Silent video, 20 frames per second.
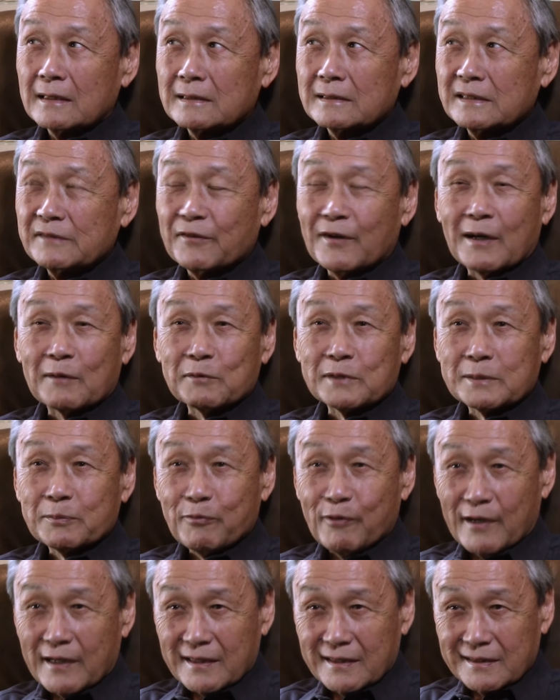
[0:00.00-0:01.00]
Yvonne was
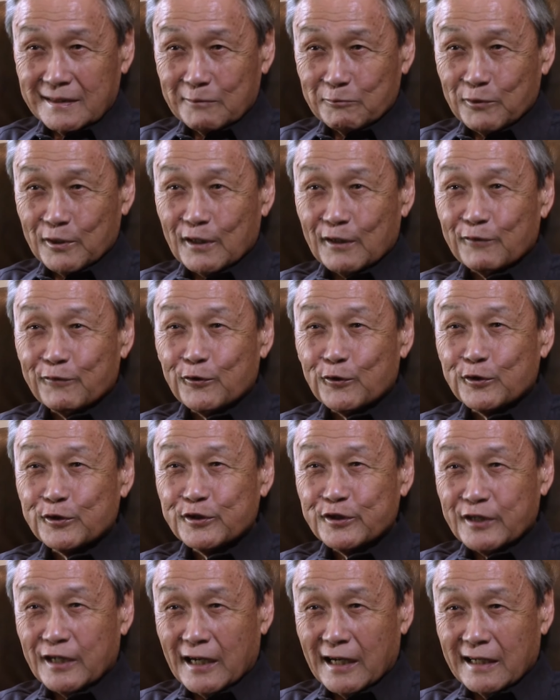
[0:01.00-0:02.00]
pregnant with our
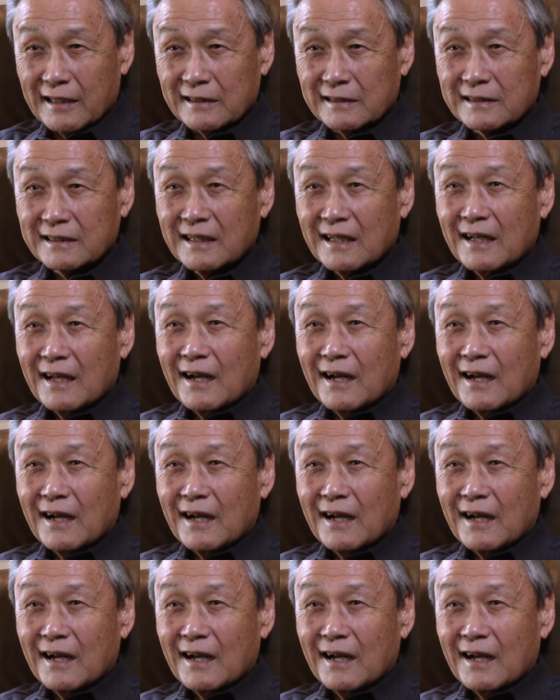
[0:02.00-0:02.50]
first child.